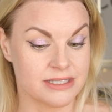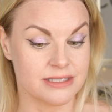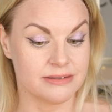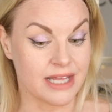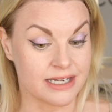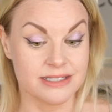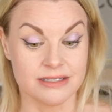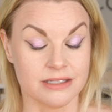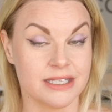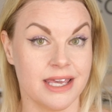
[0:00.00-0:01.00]
that is
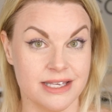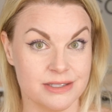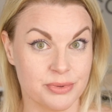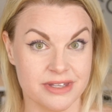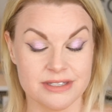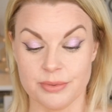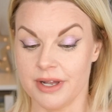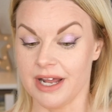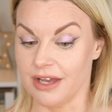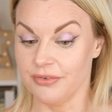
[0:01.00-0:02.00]
not the case with this
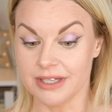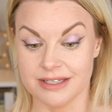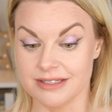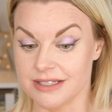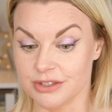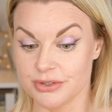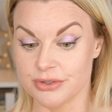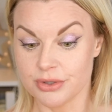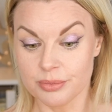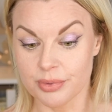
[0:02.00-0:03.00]
one. I feel like this looks
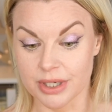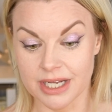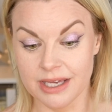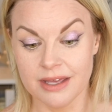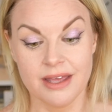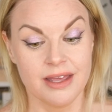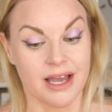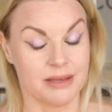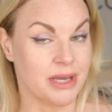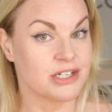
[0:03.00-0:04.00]
so pretty.
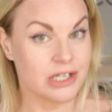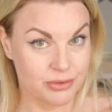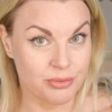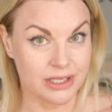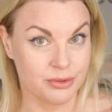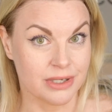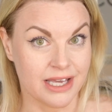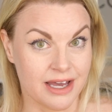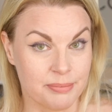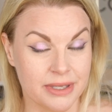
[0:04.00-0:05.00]
I'm actually really
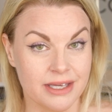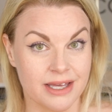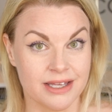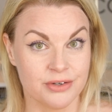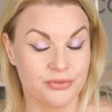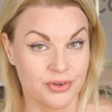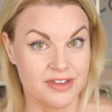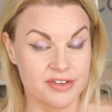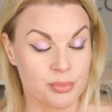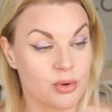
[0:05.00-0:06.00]
happy, and for
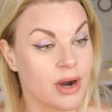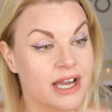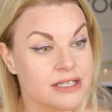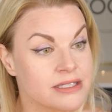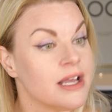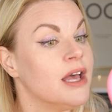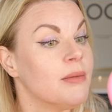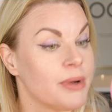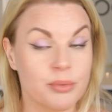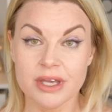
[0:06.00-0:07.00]
this price.
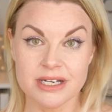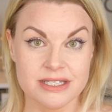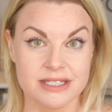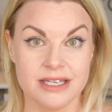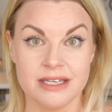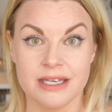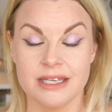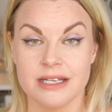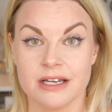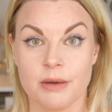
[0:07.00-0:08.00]
But we're gonna see
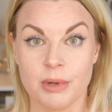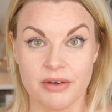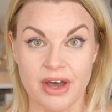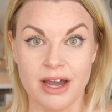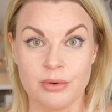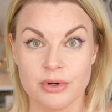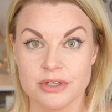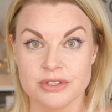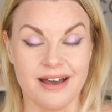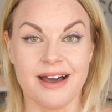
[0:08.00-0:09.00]
in a couple of
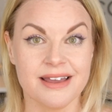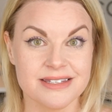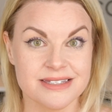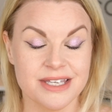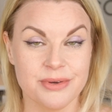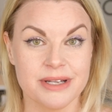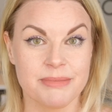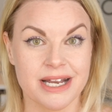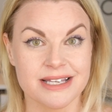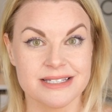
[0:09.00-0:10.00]
hours. I see you in my
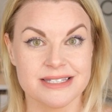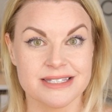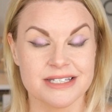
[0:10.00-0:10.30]
next